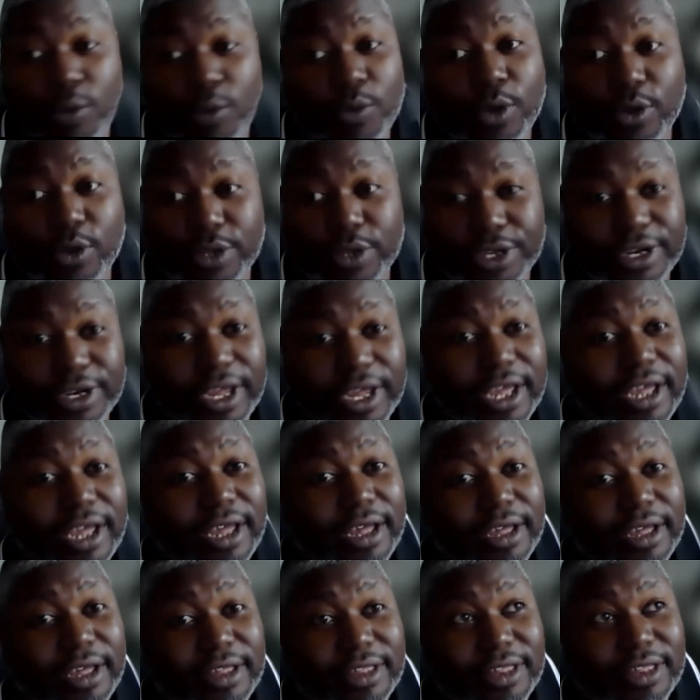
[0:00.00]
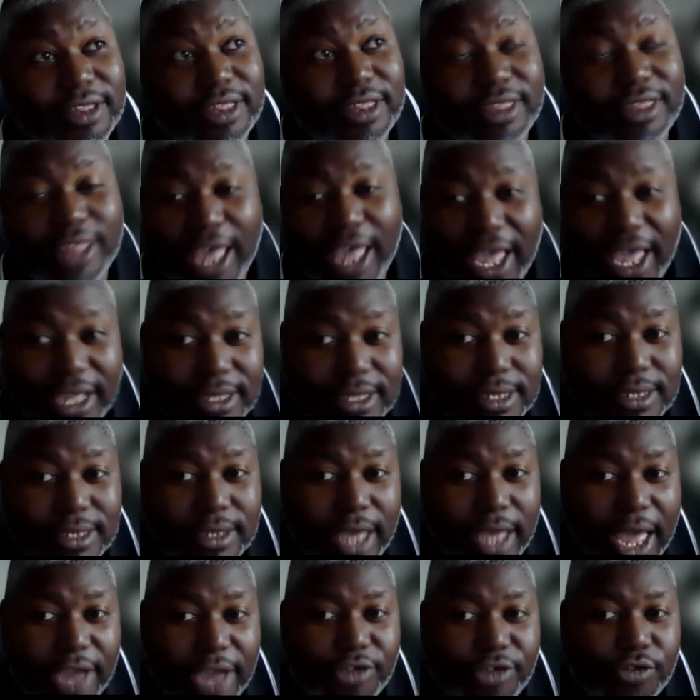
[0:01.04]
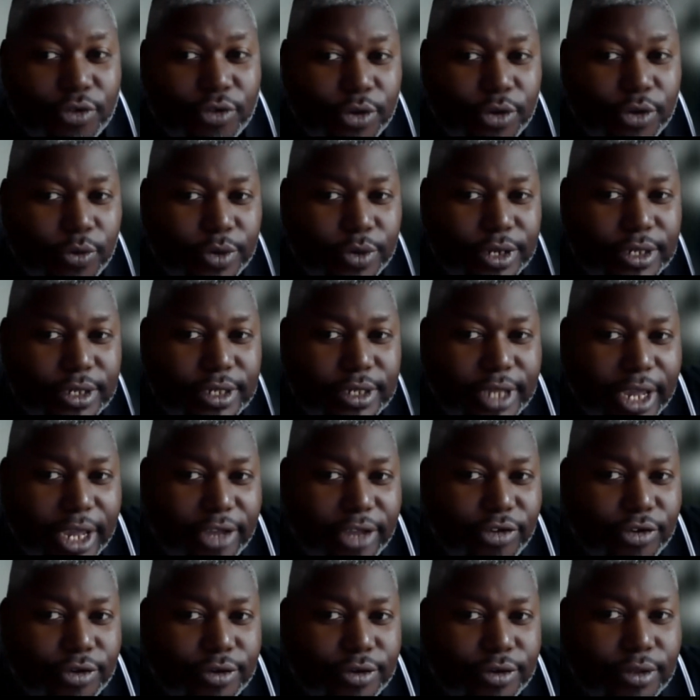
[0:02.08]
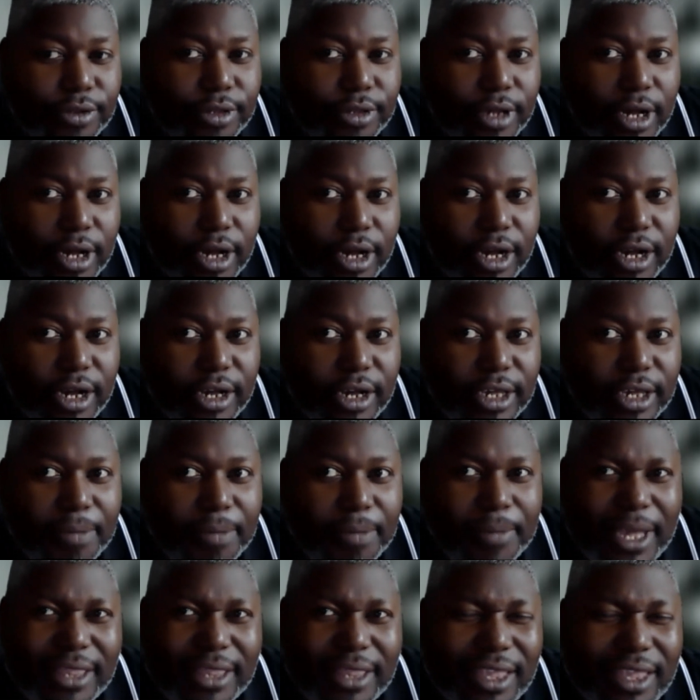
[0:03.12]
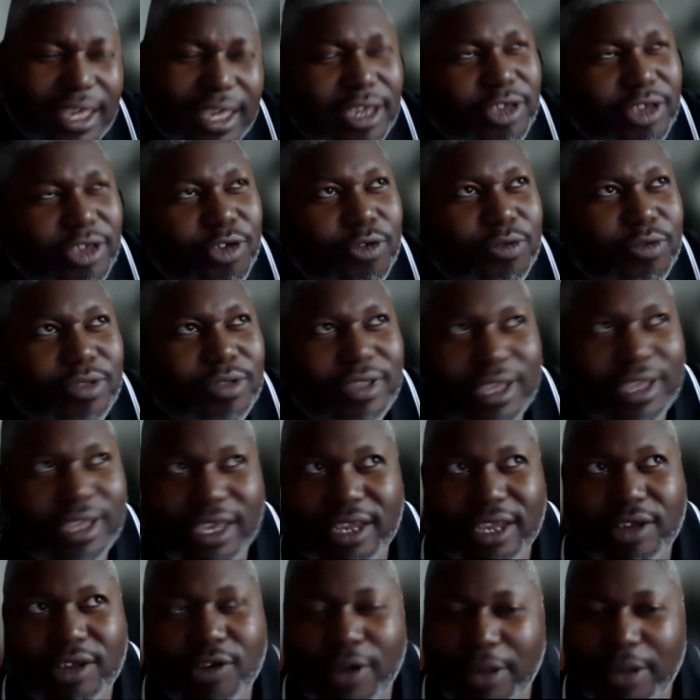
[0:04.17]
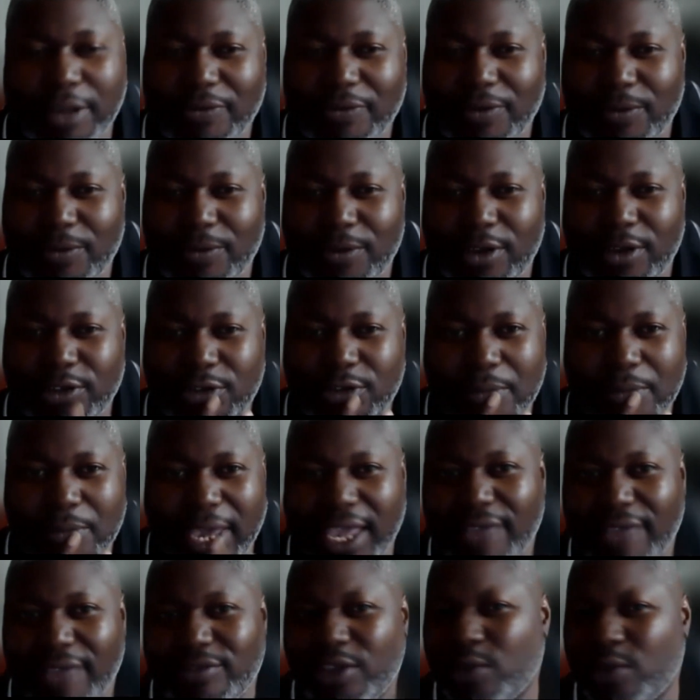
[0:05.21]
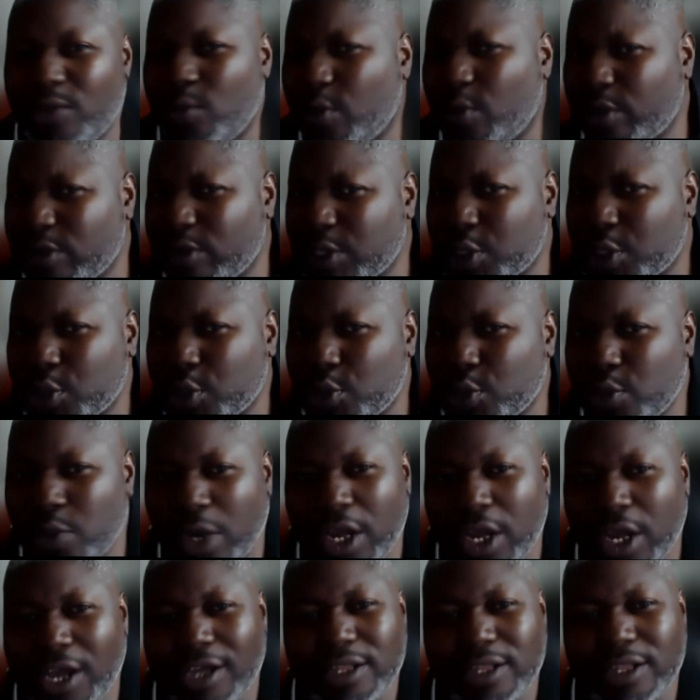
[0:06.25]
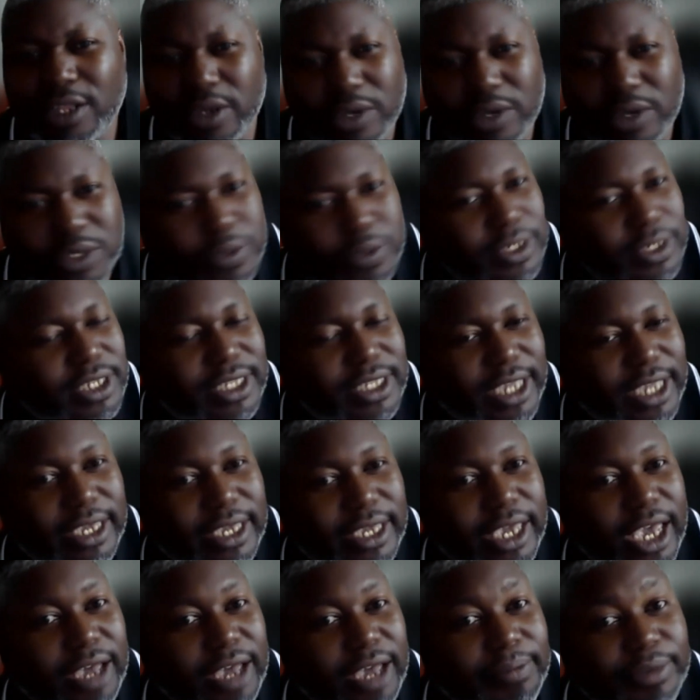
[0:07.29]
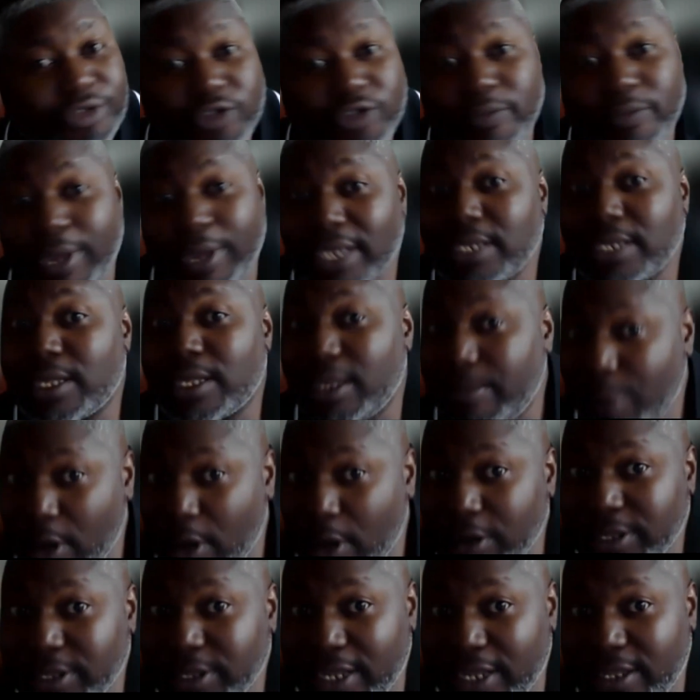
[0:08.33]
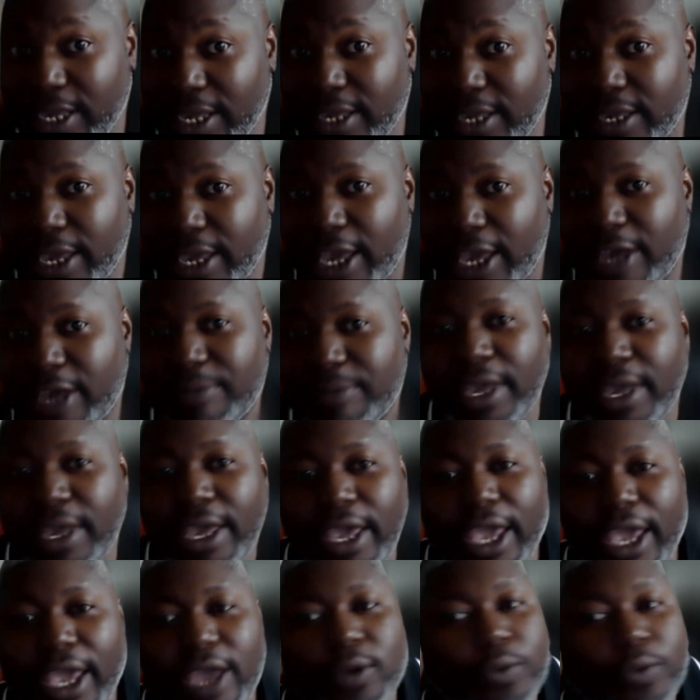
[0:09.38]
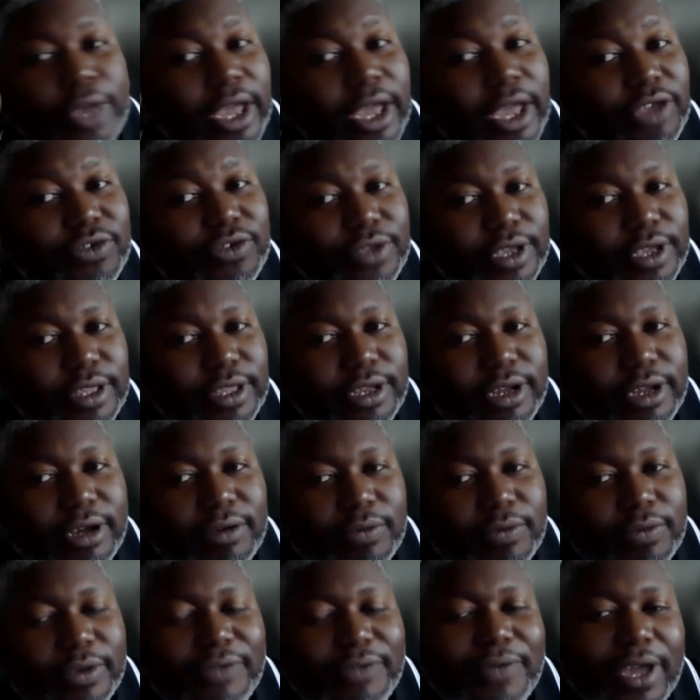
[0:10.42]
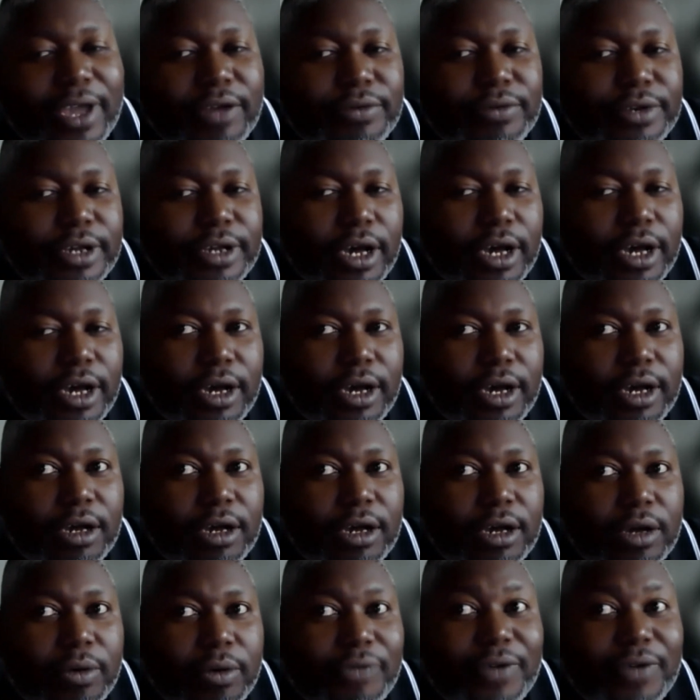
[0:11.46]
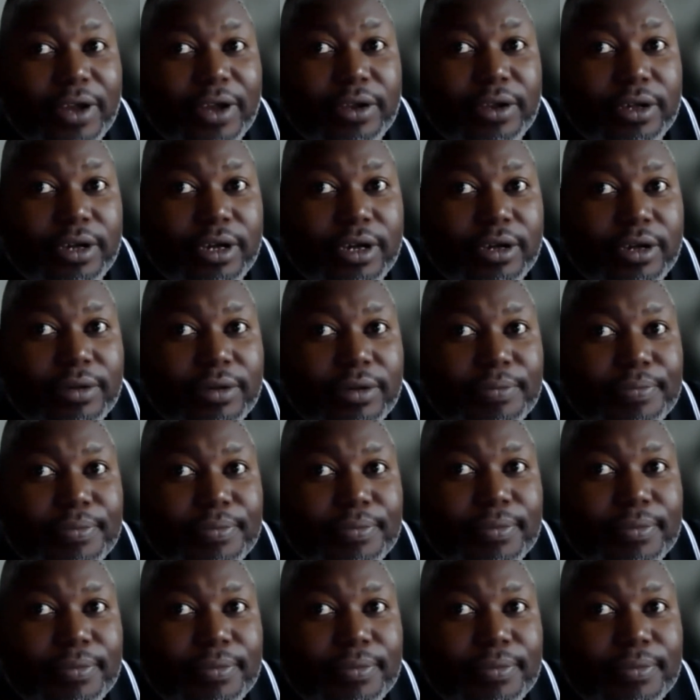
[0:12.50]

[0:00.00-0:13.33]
rolling. That's actually when Daniel, I think you did, correct me if I'm wrong, you may have did 1 or 2 loads with the day cab, but you basically parked that day cab, and we actually we found a